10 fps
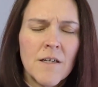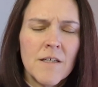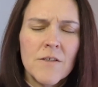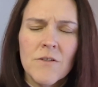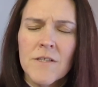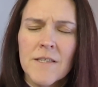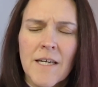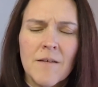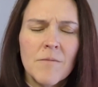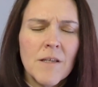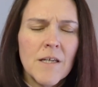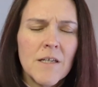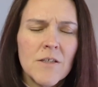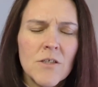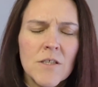and do the same
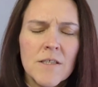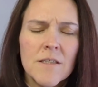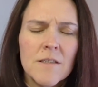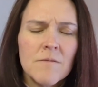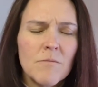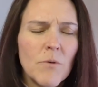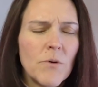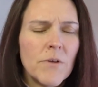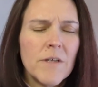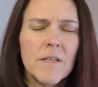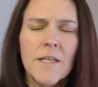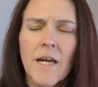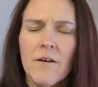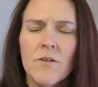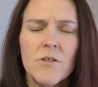thing, just pulling the
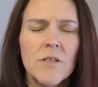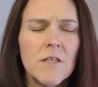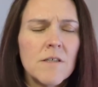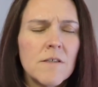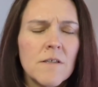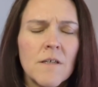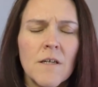energies